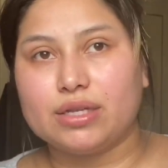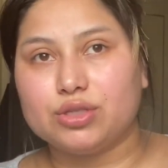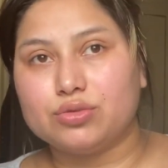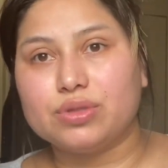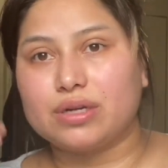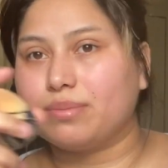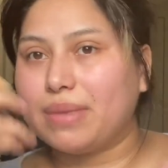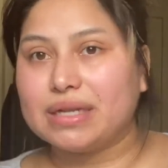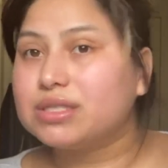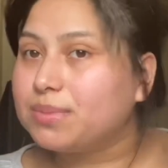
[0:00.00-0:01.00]
of do. They're
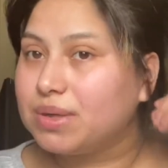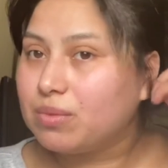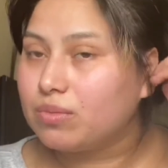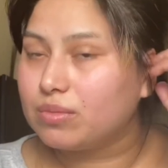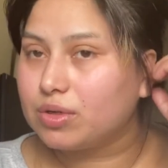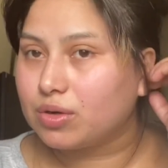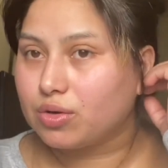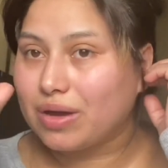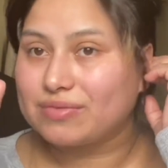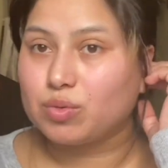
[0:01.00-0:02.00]
meant to be, you know,
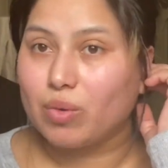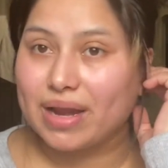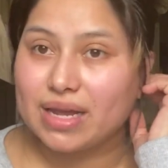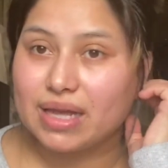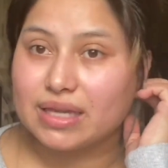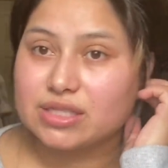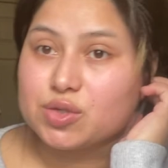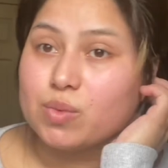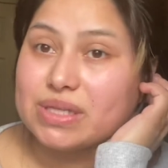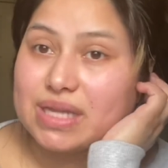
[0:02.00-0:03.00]
you have to wet it and then
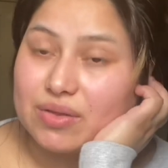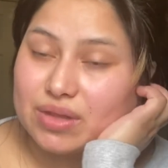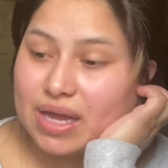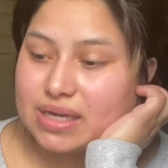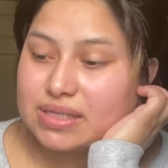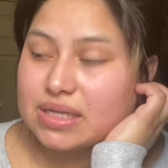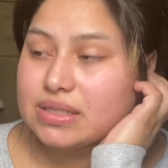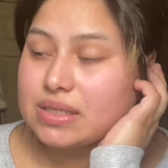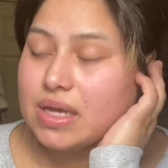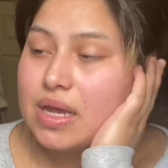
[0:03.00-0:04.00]
squeeze out the excess,